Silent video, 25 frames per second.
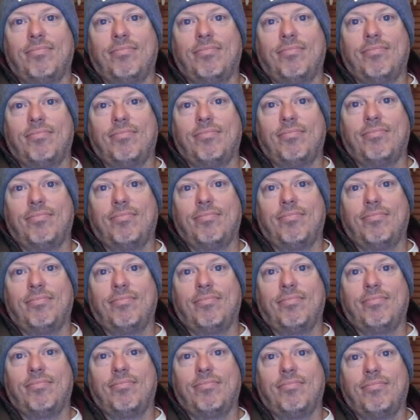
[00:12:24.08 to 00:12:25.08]

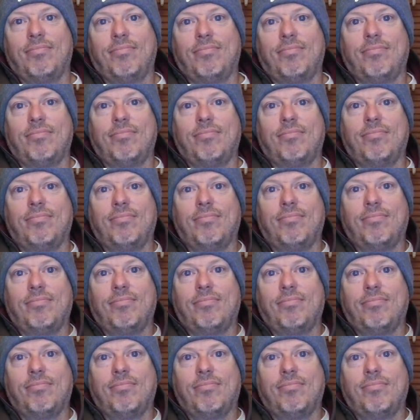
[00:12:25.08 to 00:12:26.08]

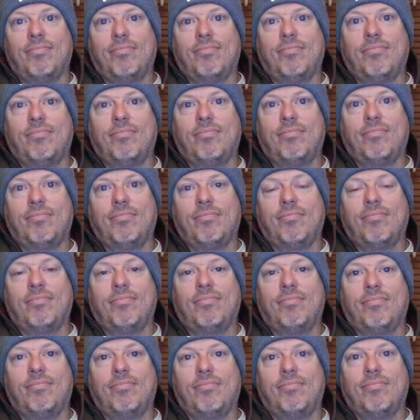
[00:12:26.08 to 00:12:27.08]

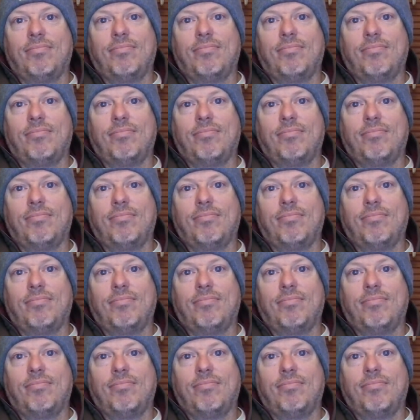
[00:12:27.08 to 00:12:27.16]
(not speaking)